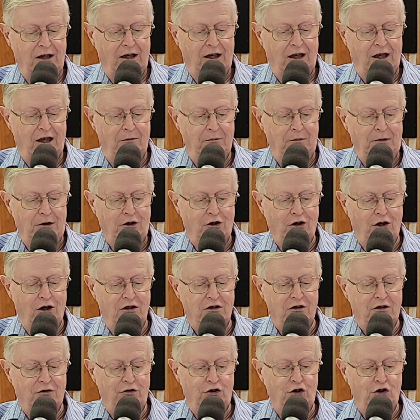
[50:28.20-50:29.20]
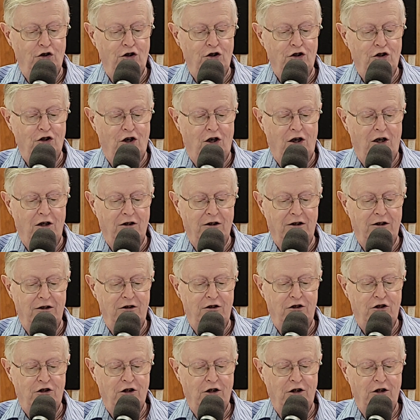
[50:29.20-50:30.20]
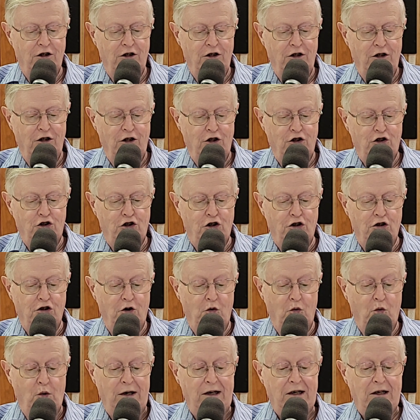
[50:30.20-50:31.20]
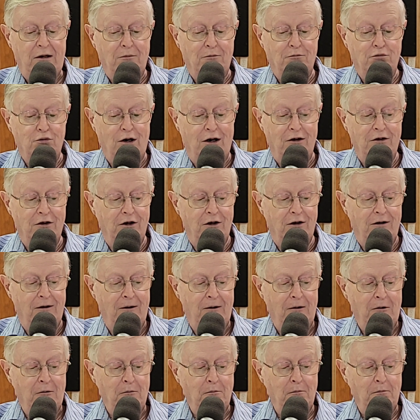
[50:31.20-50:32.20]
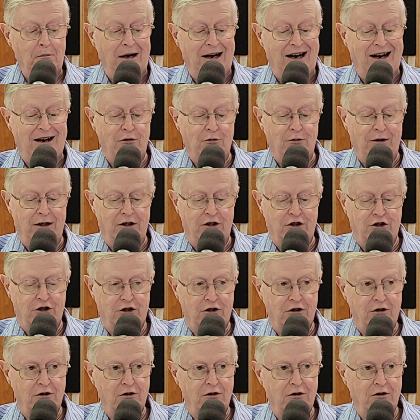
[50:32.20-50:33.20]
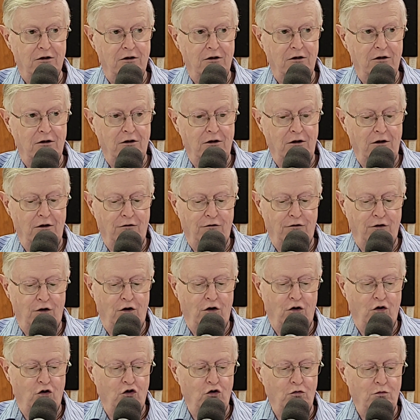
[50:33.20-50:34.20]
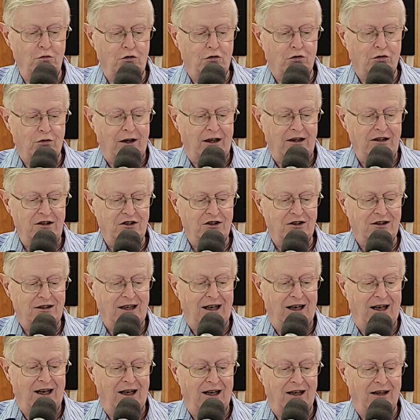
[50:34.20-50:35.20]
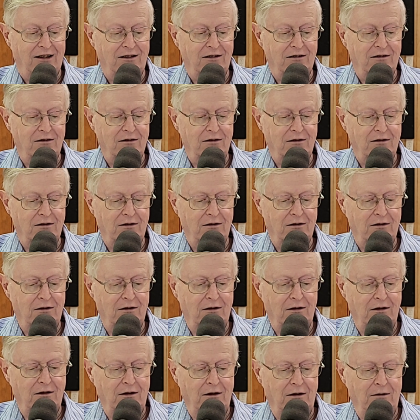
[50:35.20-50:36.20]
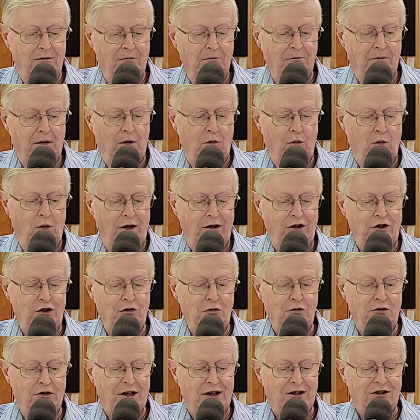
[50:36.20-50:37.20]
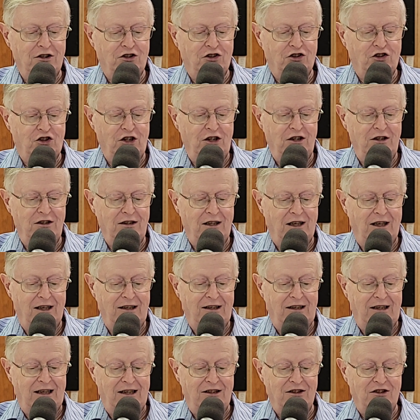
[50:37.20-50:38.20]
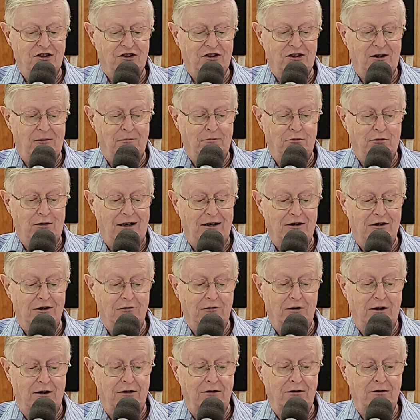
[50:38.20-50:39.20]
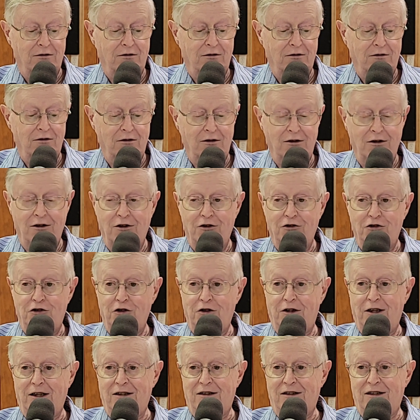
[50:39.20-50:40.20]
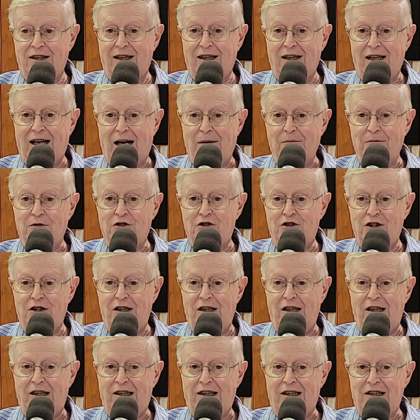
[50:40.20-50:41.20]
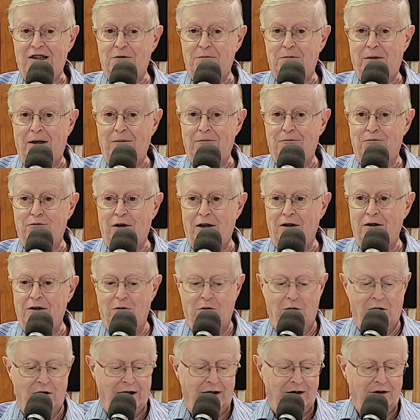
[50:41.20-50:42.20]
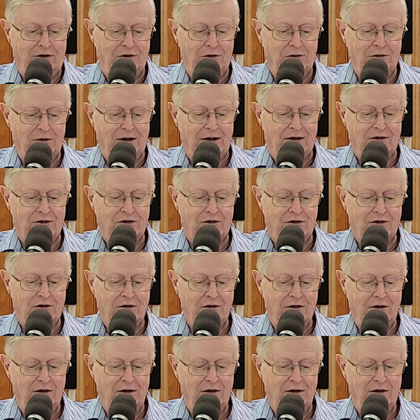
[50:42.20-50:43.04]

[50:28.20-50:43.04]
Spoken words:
And because of your knowledge shall a weak brother perish, for whom Christ died. But when you thus sin against the brethren, did you get that? I'm sinning against my brother when I do this,